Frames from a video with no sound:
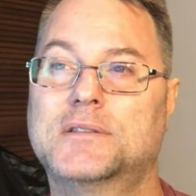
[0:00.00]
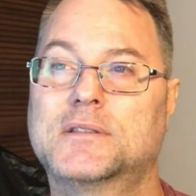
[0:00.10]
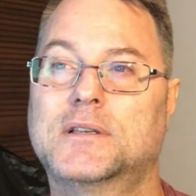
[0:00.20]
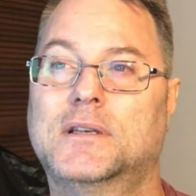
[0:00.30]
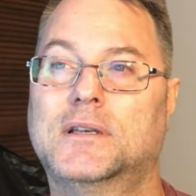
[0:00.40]

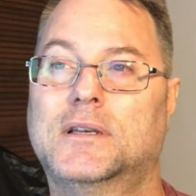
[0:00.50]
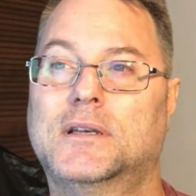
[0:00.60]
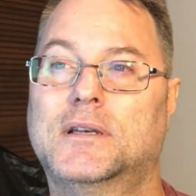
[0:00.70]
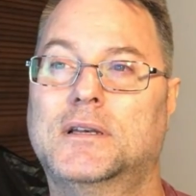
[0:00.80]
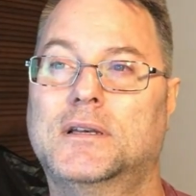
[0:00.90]
that I
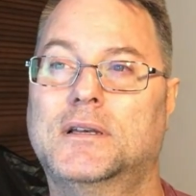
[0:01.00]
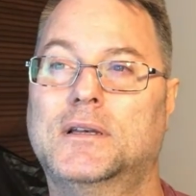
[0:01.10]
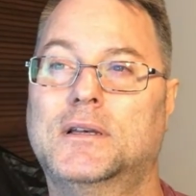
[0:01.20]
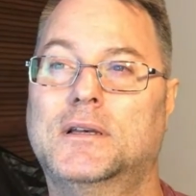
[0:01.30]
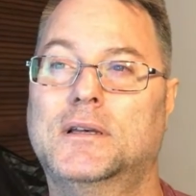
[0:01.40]
remain in the
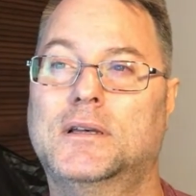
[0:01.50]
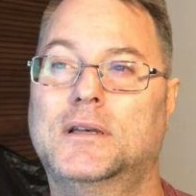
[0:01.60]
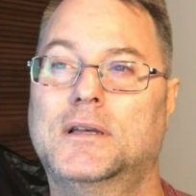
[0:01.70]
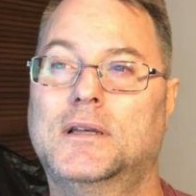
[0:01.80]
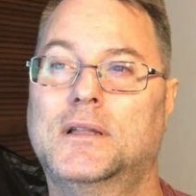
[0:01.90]
body.
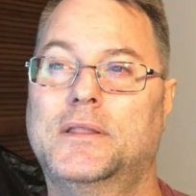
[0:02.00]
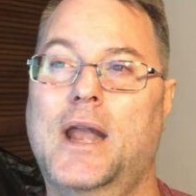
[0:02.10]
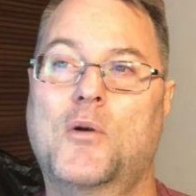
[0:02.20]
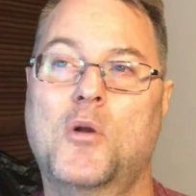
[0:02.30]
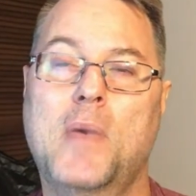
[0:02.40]

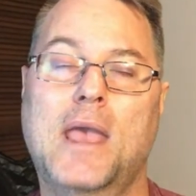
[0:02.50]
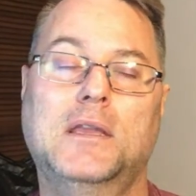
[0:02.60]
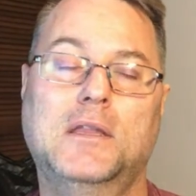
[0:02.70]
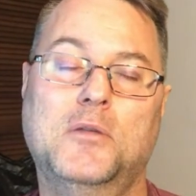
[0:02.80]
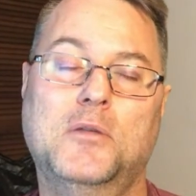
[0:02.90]
Verse
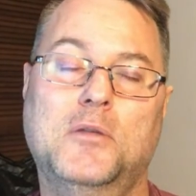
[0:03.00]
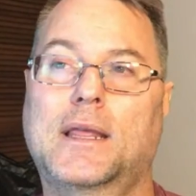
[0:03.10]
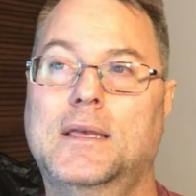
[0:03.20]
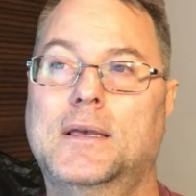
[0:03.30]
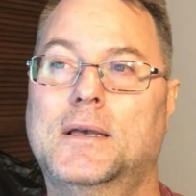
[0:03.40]
25
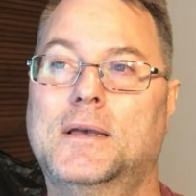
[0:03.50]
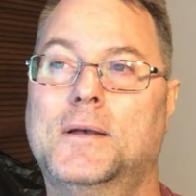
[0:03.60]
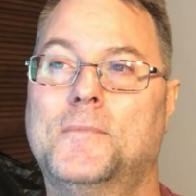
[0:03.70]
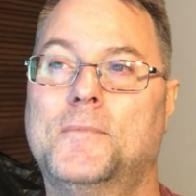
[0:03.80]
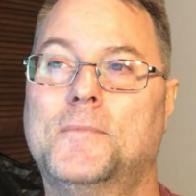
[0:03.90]

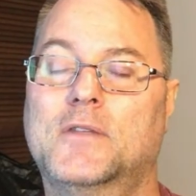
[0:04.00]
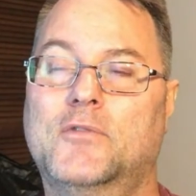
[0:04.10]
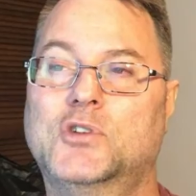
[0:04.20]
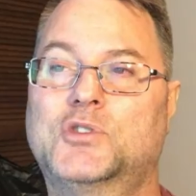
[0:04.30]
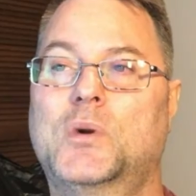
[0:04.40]
Convinced of
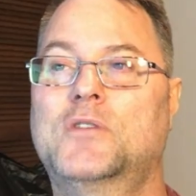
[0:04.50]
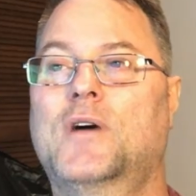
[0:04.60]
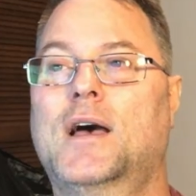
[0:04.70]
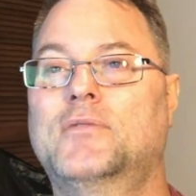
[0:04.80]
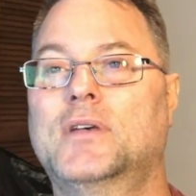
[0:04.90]
this,
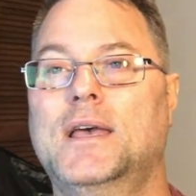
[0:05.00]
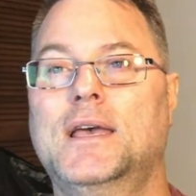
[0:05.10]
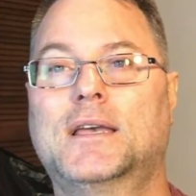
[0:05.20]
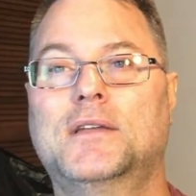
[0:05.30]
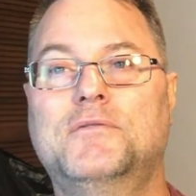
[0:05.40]
I know that
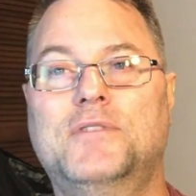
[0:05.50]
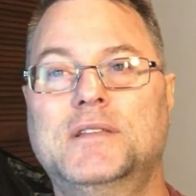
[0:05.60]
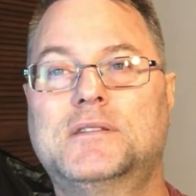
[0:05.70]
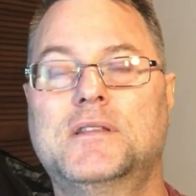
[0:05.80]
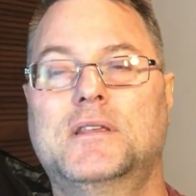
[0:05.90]
I will
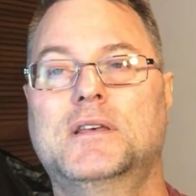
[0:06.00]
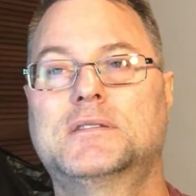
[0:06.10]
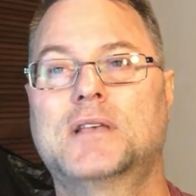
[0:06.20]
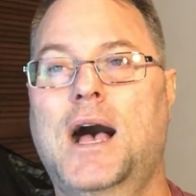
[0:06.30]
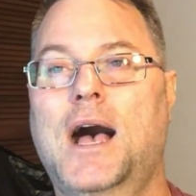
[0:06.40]
remain
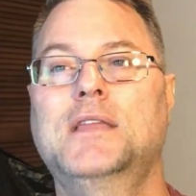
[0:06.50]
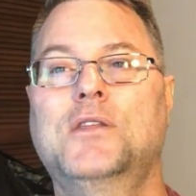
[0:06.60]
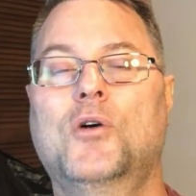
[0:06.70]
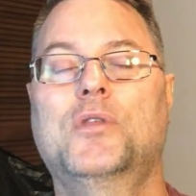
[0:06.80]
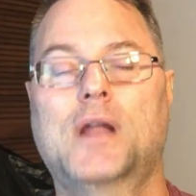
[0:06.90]
and
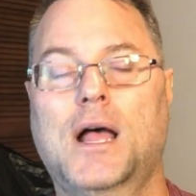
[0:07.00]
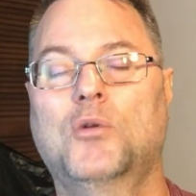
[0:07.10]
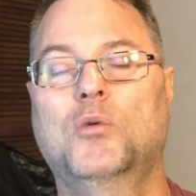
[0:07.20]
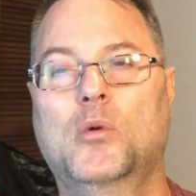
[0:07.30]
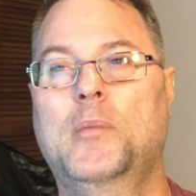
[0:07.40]
I will
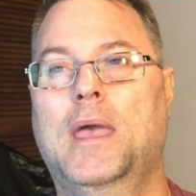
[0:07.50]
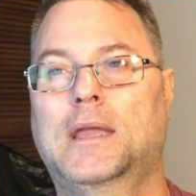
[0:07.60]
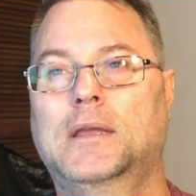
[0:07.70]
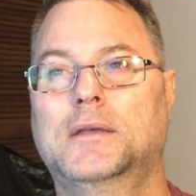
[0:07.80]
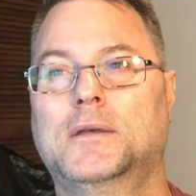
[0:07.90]
continue
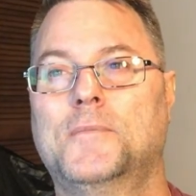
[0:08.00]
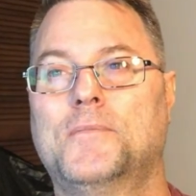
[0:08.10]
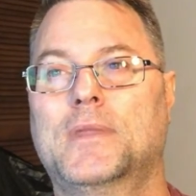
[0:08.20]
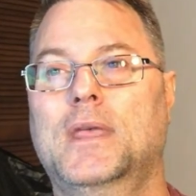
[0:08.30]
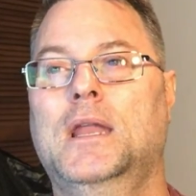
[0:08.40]

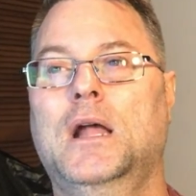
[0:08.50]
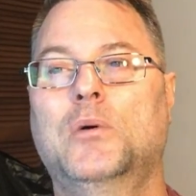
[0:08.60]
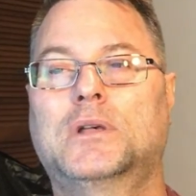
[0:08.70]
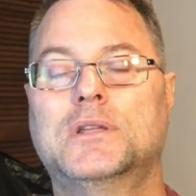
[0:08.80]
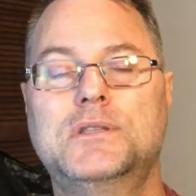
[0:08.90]
with
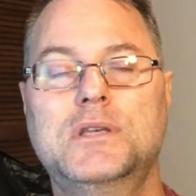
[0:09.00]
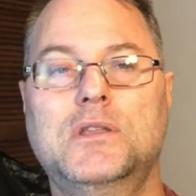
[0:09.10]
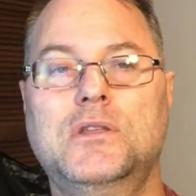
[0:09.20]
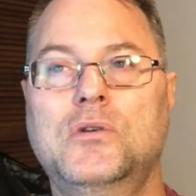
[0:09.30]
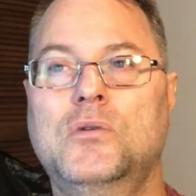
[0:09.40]
all of
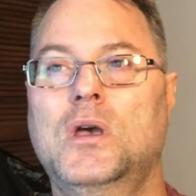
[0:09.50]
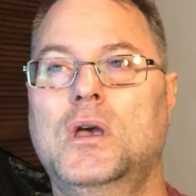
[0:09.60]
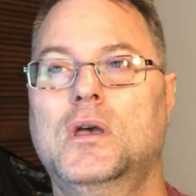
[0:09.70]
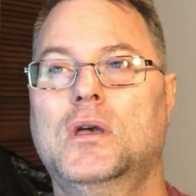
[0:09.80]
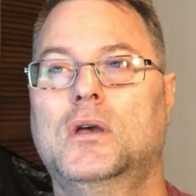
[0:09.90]
you for your
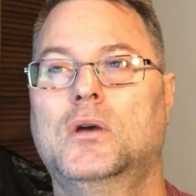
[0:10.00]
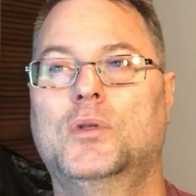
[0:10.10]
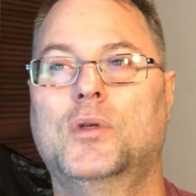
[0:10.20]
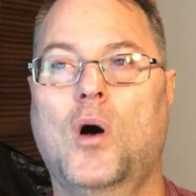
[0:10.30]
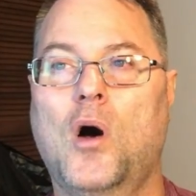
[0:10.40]

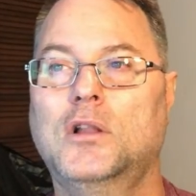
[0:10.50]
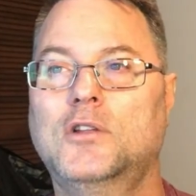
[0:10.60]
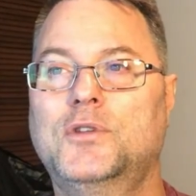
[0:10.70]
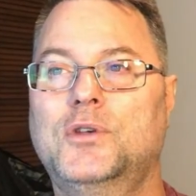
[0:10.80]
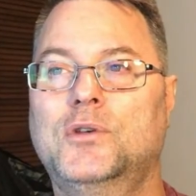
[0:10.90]
progress and your
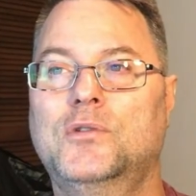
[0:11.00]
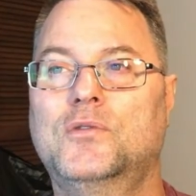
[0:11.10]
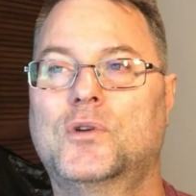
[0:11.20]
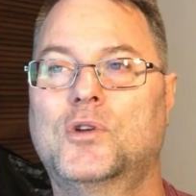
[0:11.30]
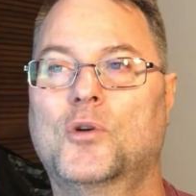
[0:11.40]

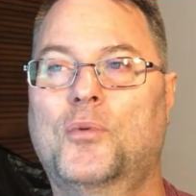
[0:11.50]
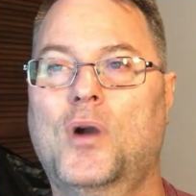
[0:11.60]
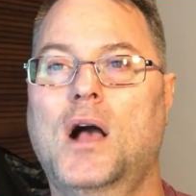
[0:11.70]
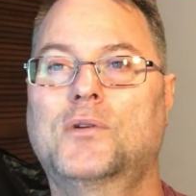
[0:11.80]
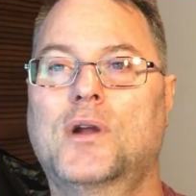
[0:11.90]
joy
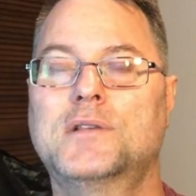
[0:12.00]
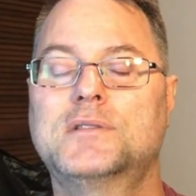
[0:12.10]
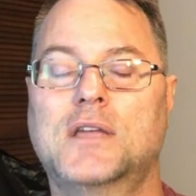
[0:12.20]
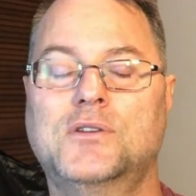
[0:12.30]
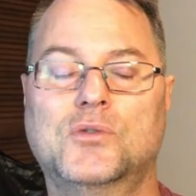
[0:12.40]
in the faith.